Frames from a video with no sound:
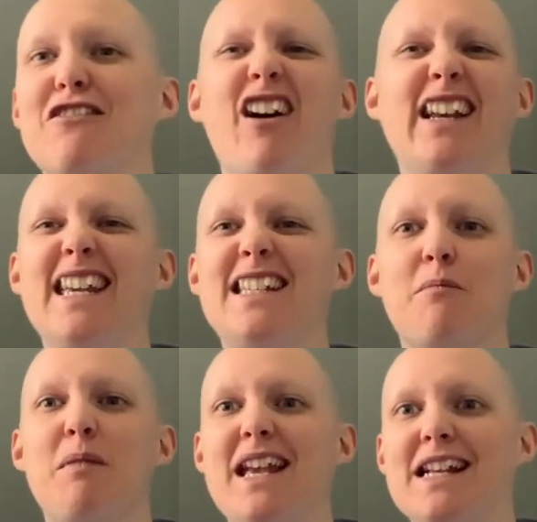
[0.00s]
I need to
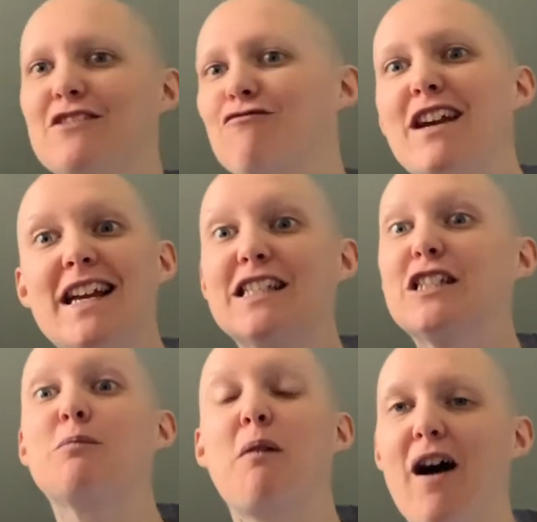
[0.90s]
be
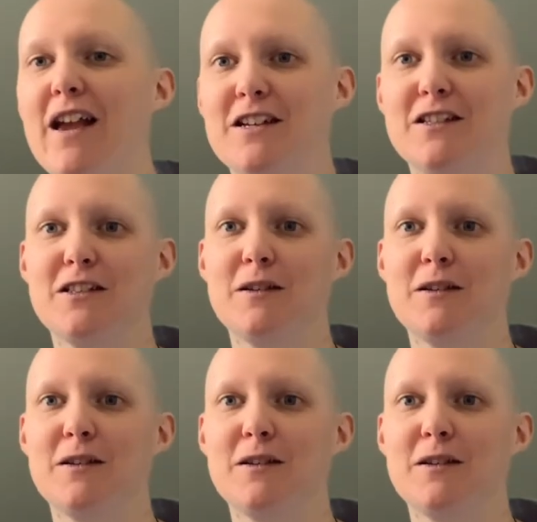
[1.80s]
re-inspired.